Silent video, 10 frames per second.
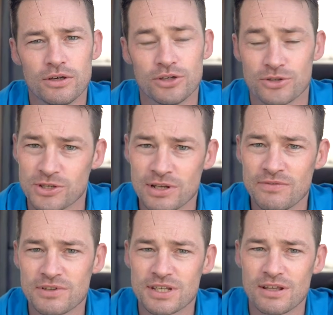Your Sun
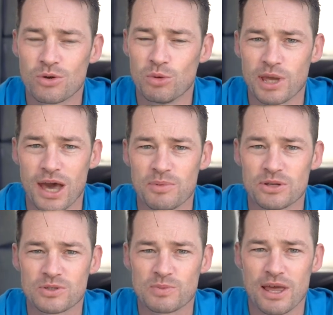Living dealer will be happy
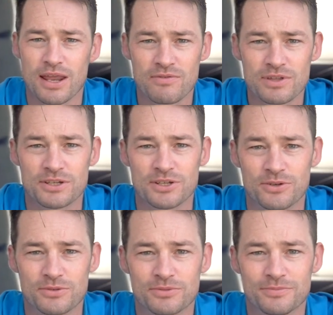to explain everything to
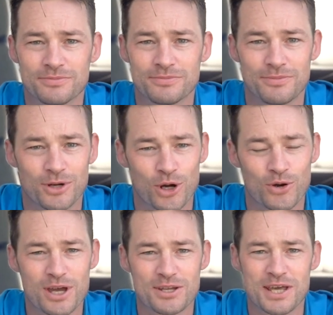you.
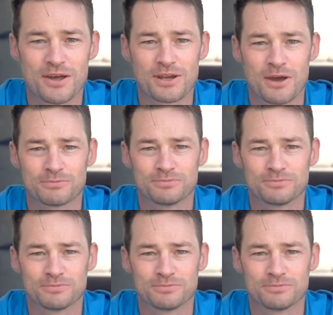Hurry on down now.